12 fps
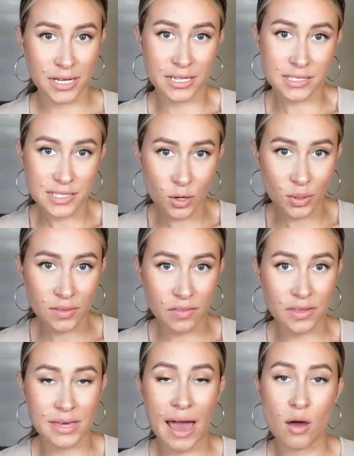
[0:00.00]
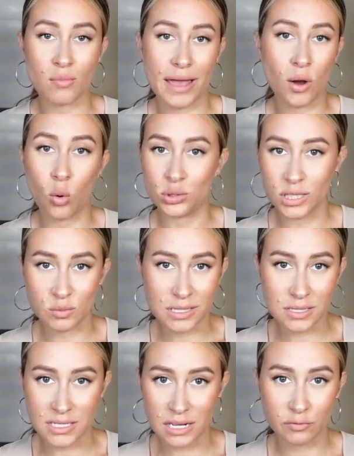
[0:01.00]
considering that the gown might only be
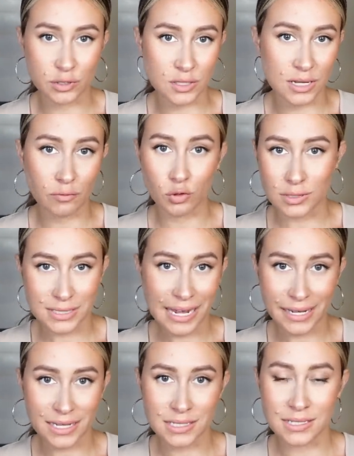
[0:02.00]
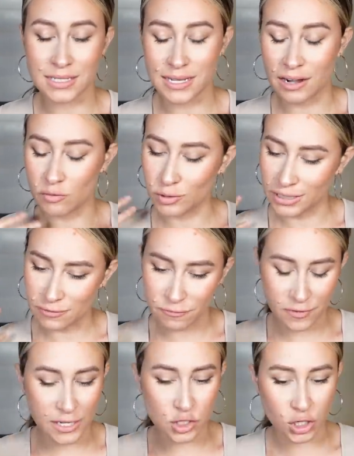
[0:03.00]
seen for several seconds instead of really
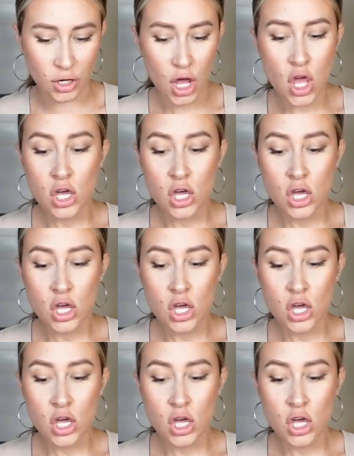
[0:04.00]
featured